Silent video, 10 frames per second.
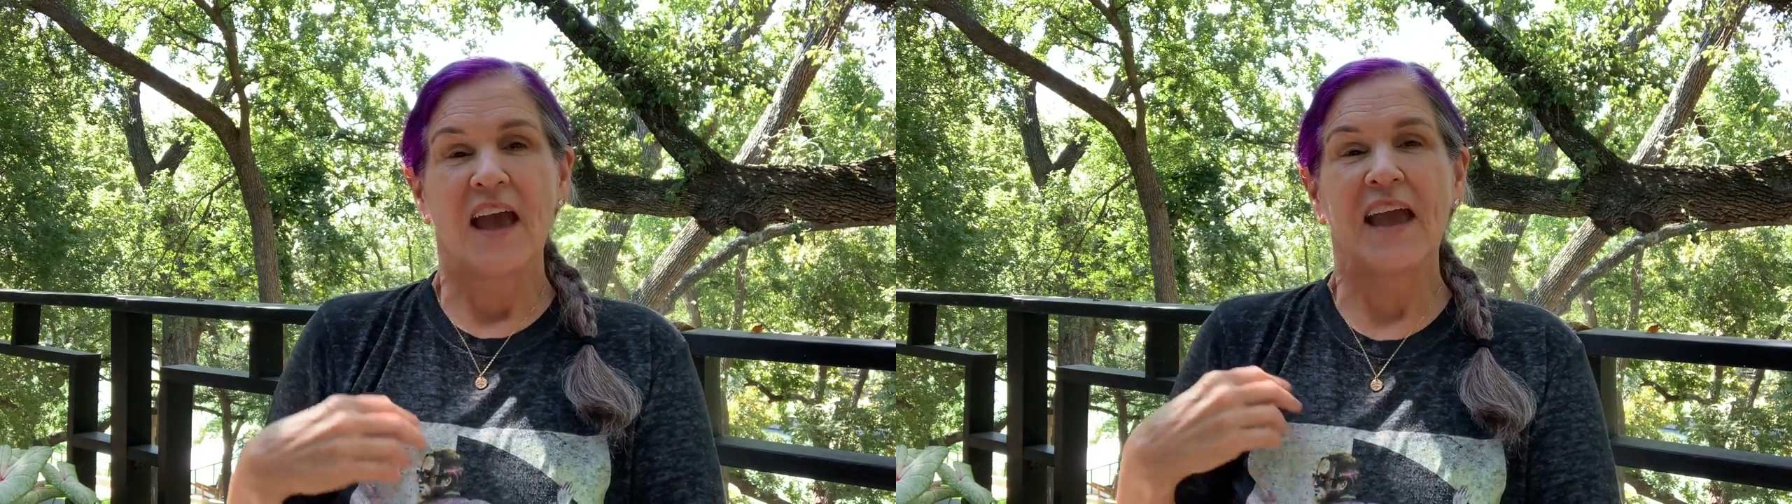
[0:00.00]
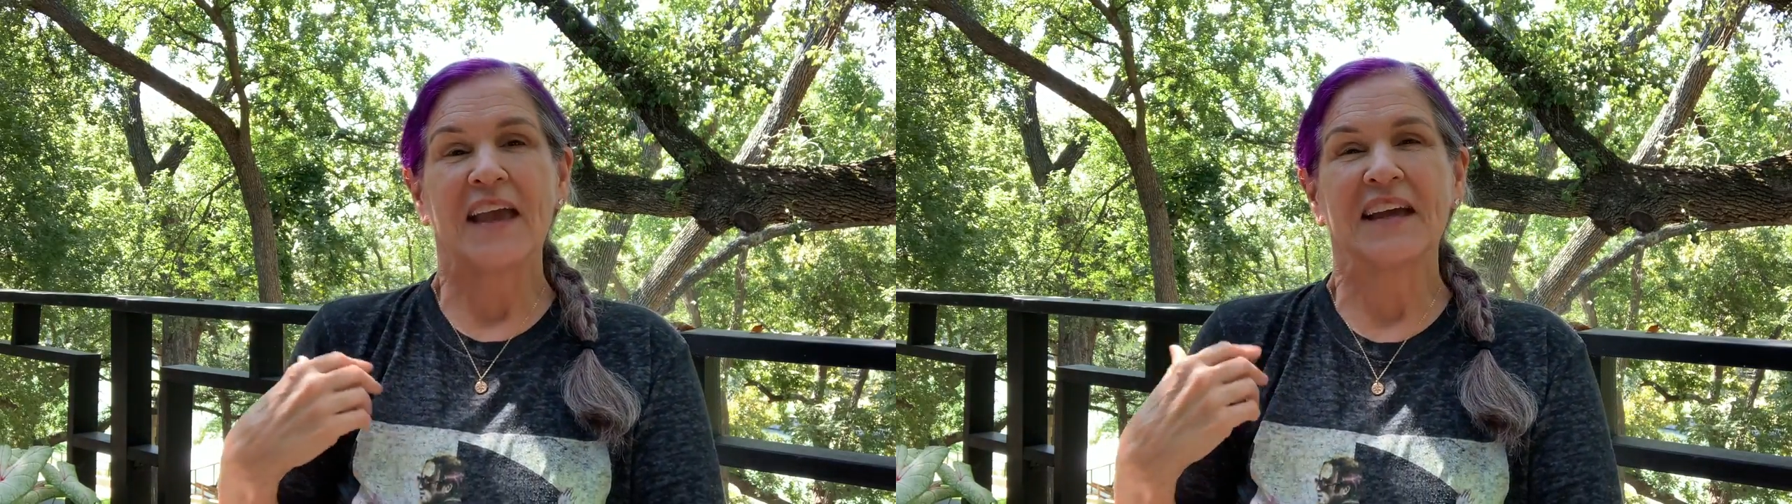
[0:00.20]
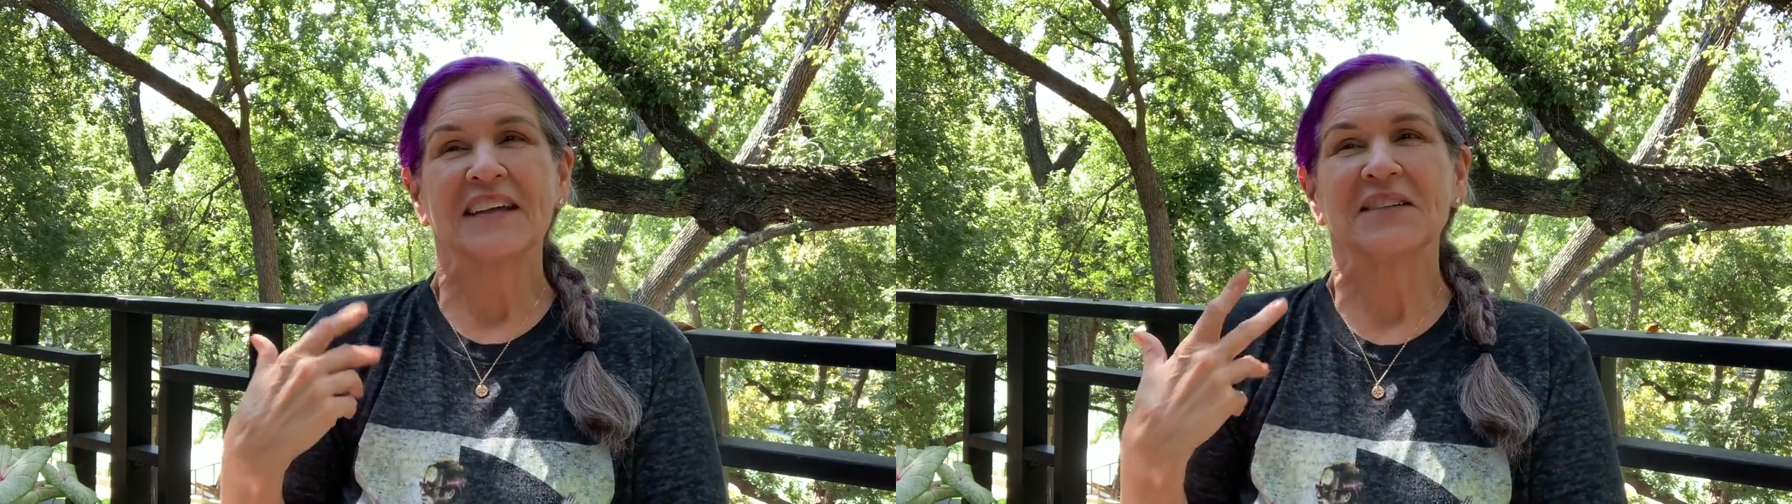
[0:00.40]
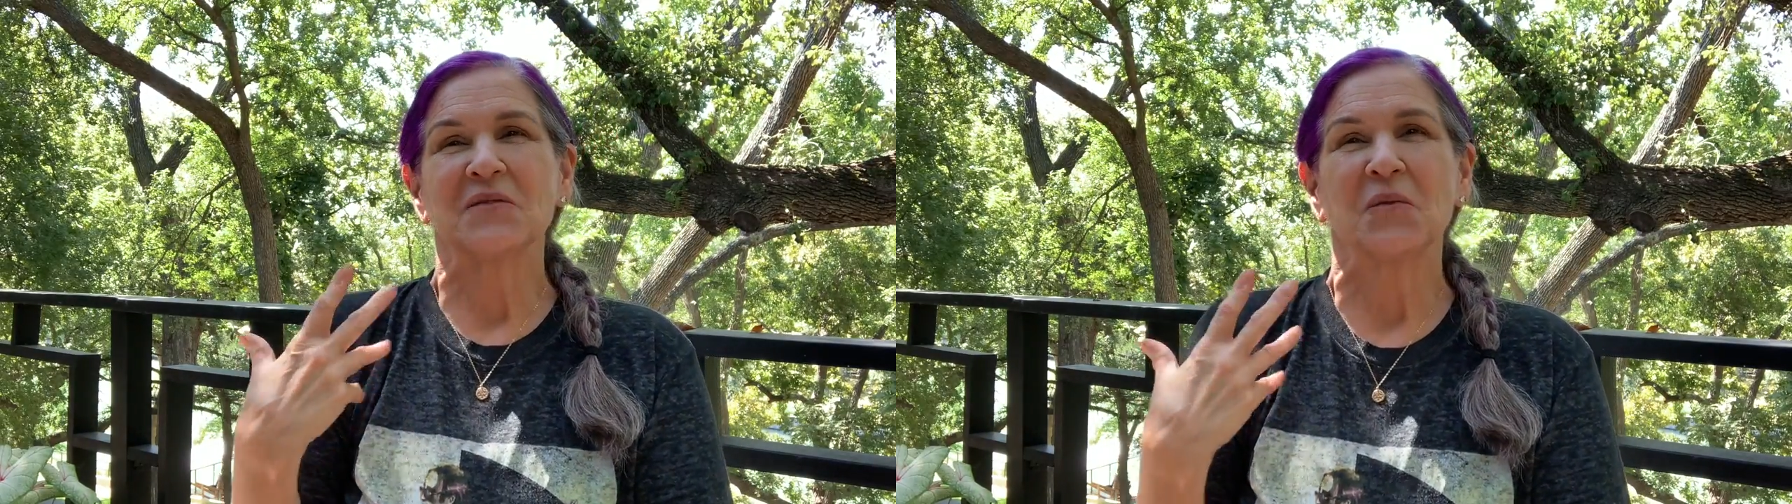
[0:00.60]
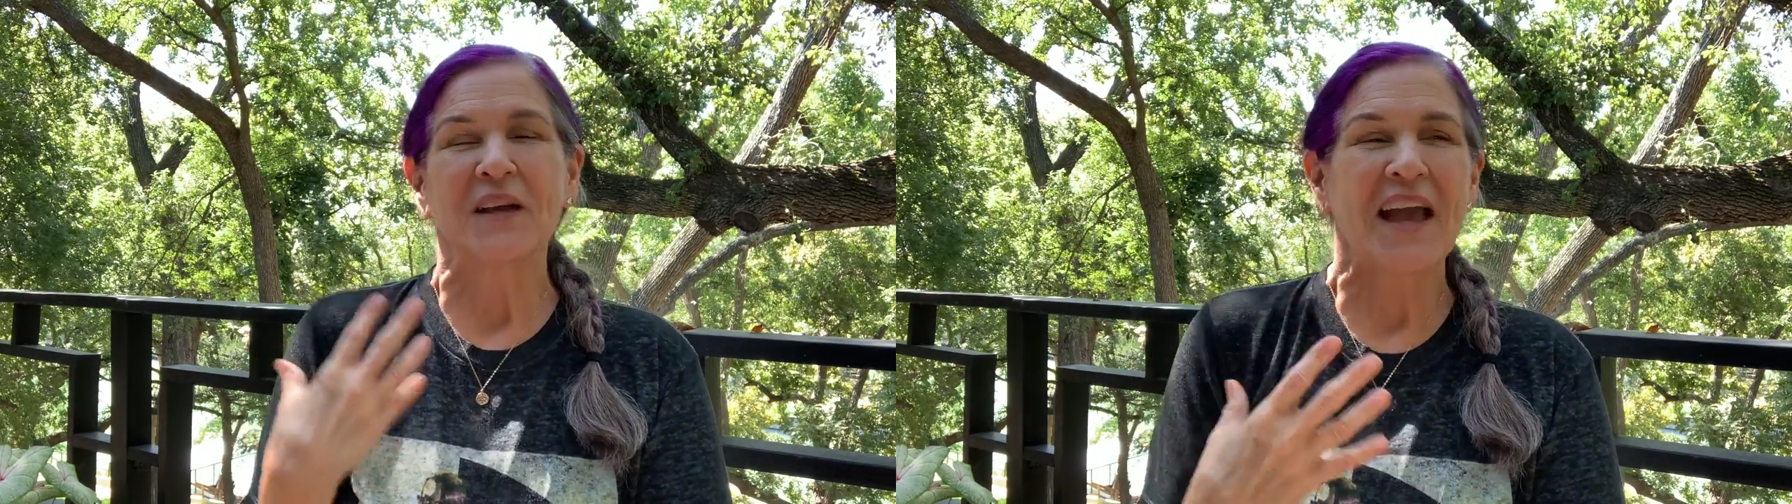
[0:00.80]
And
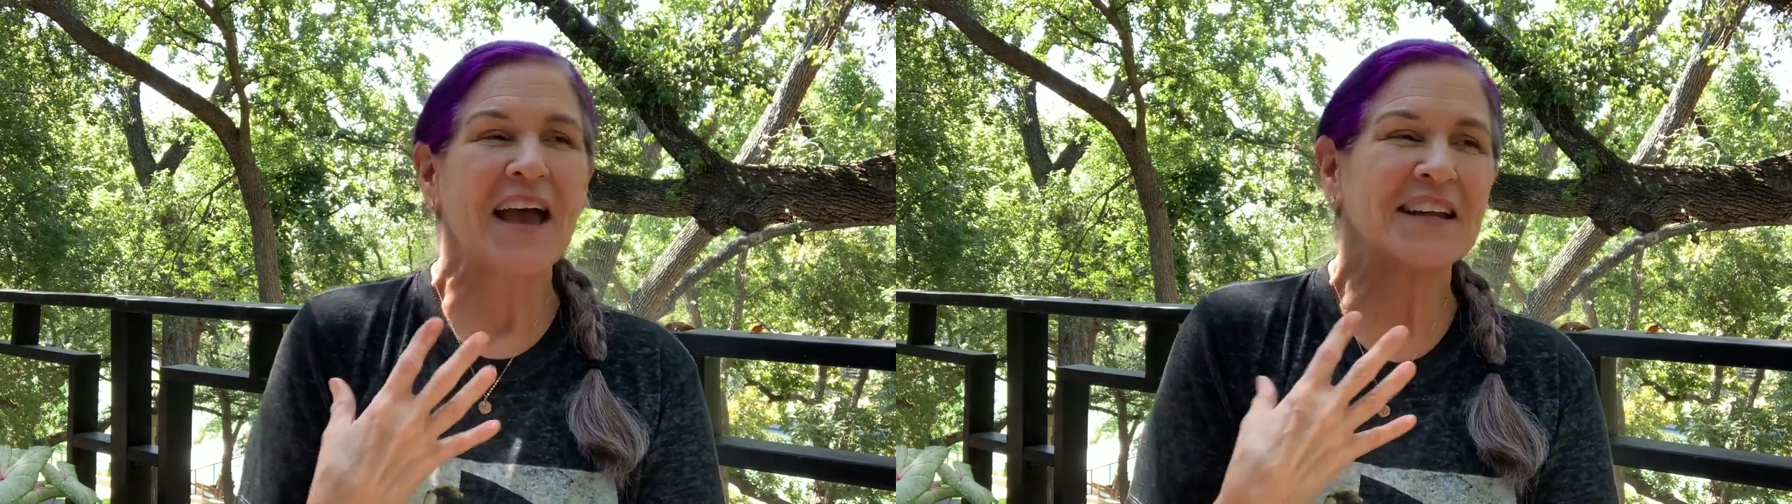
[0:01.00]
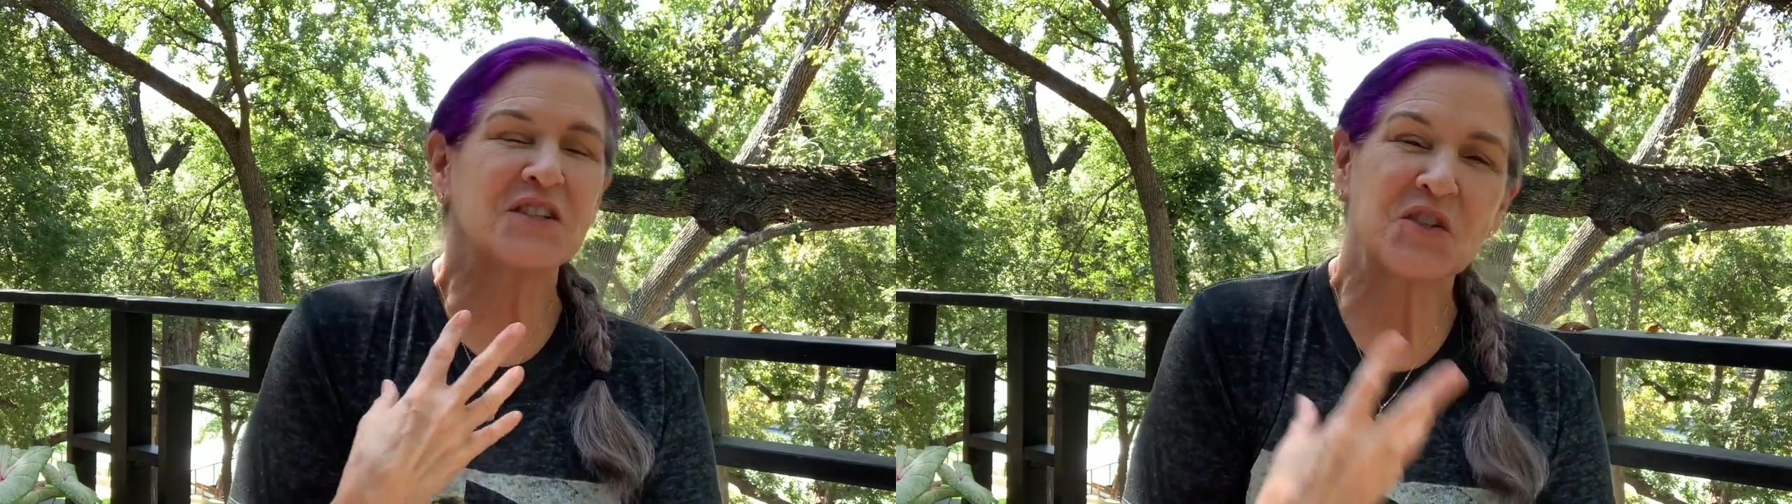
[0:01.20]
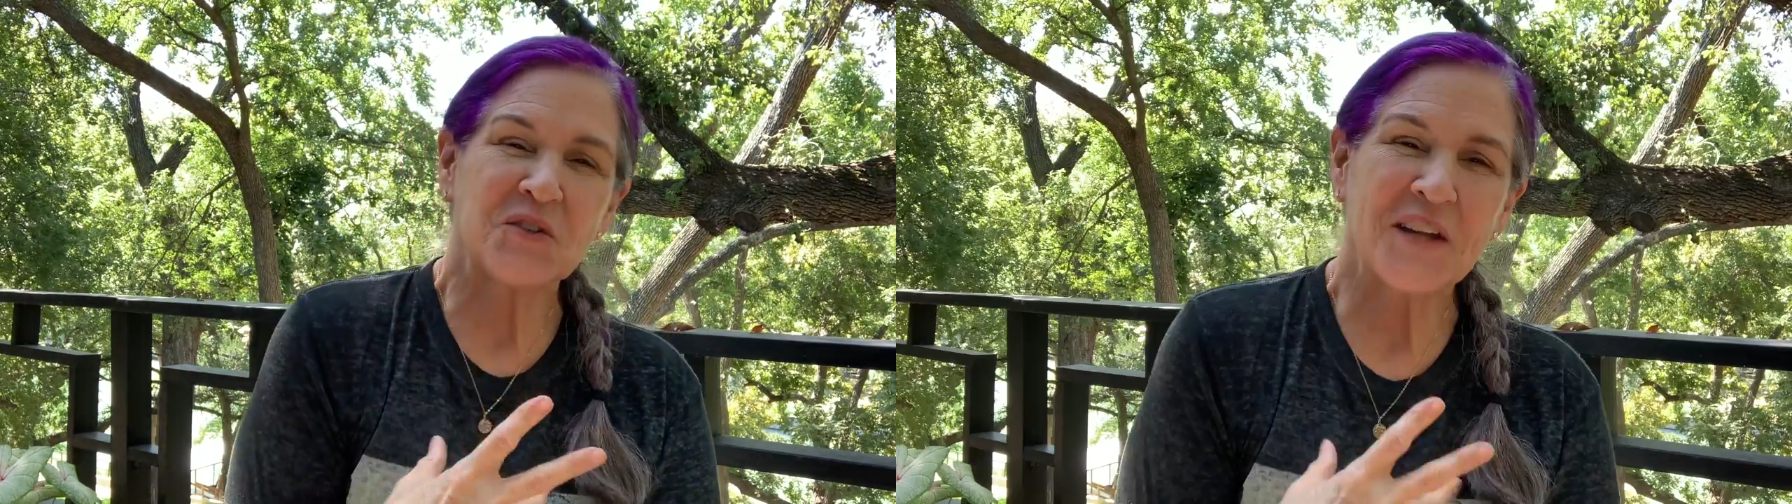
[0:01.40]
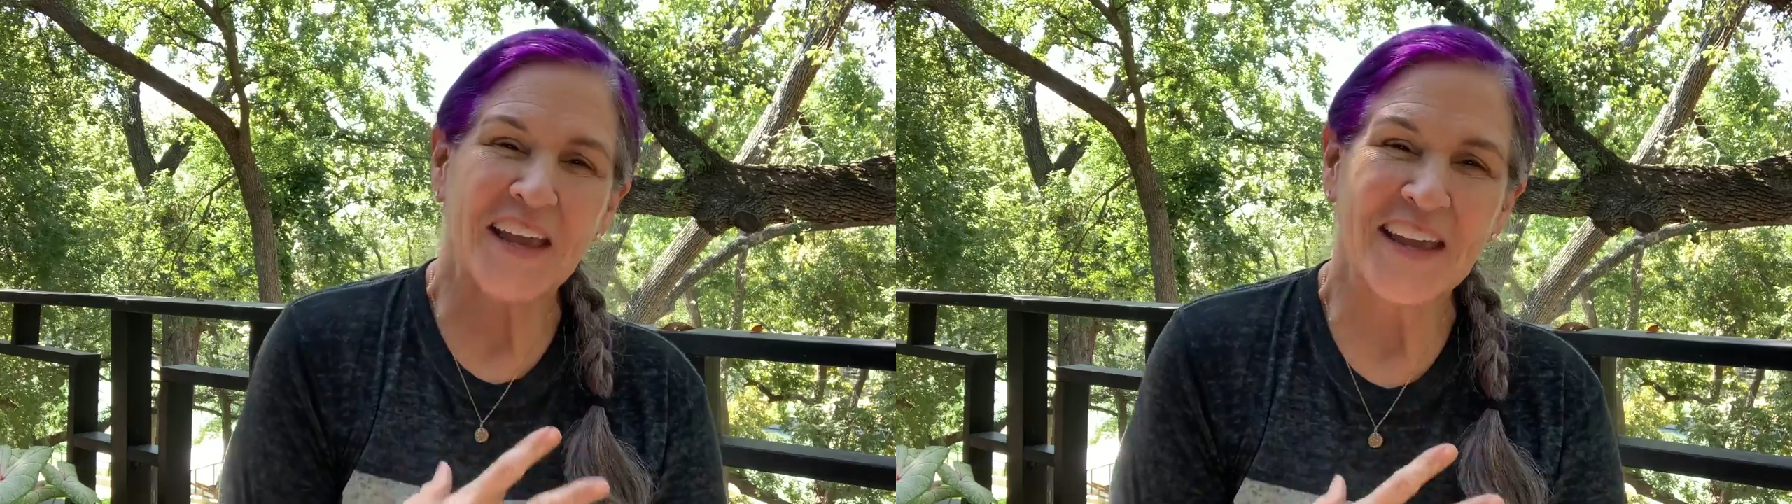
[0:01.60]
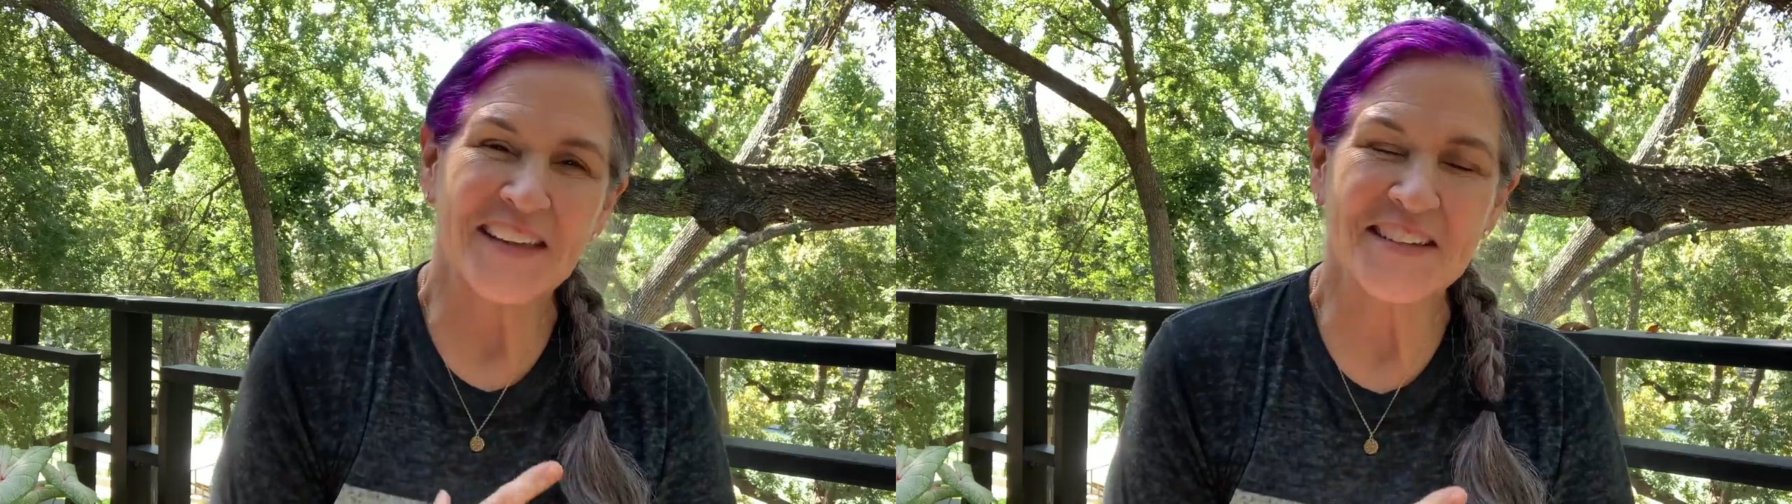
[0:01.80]
we had two
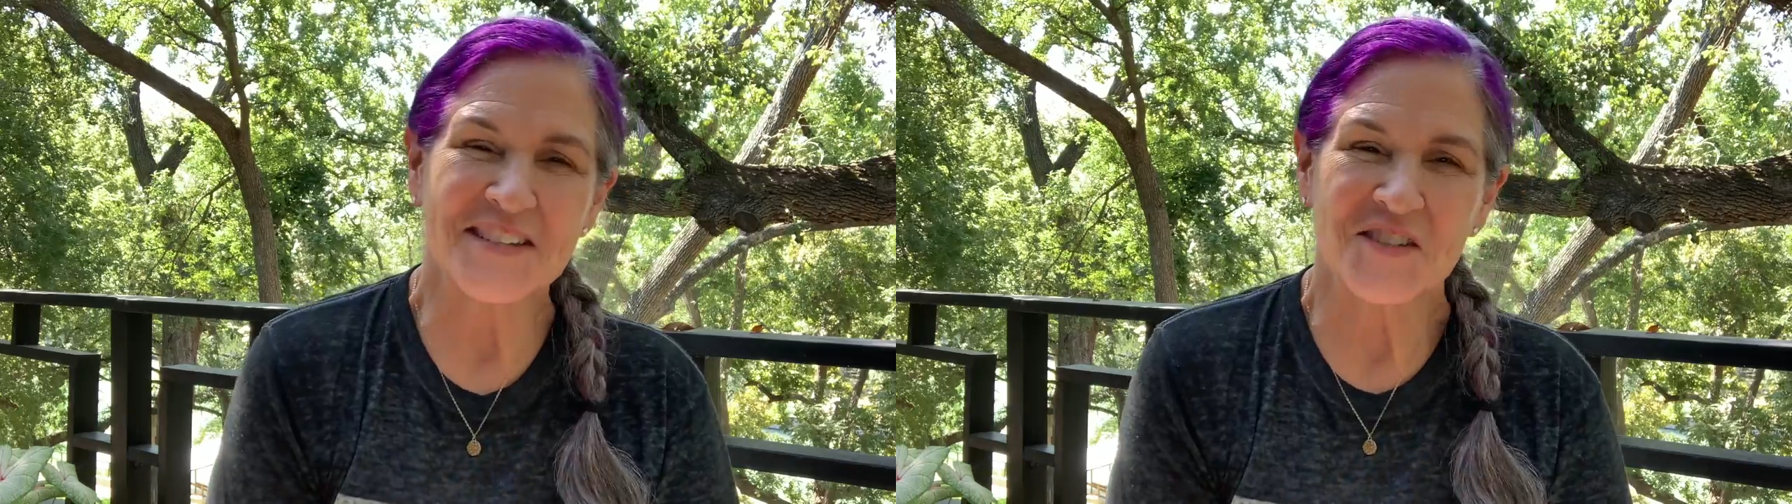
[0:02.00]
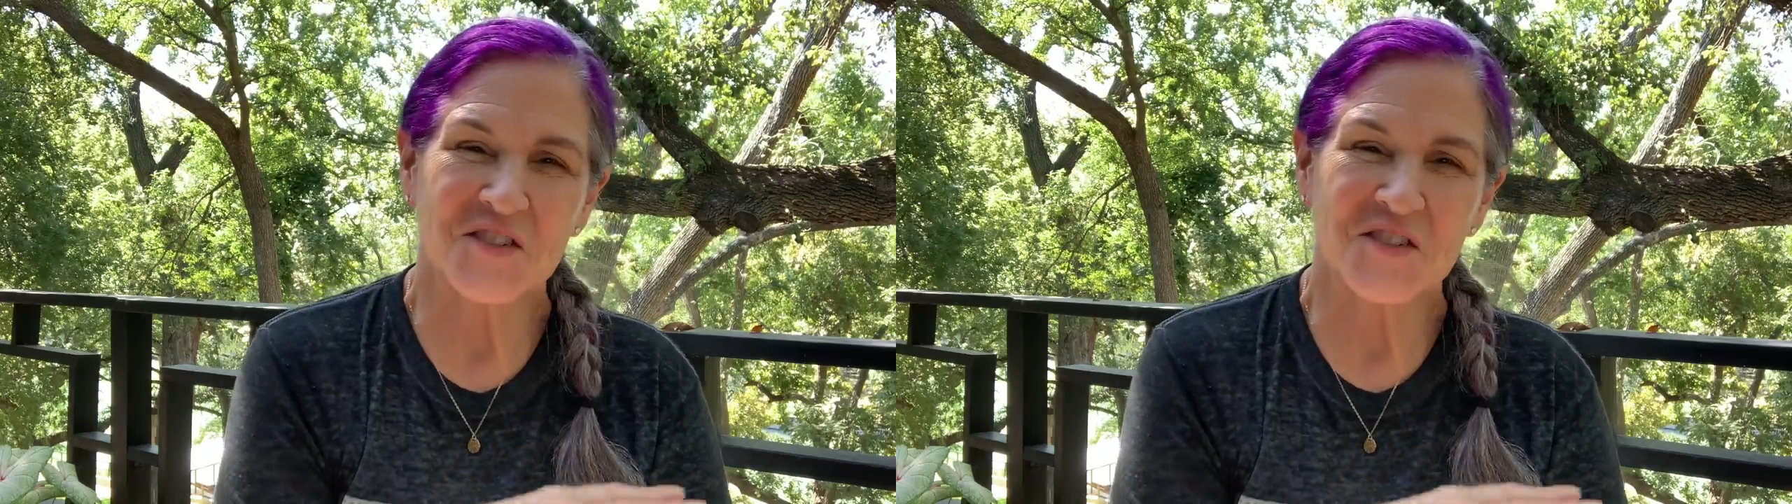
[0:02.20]
days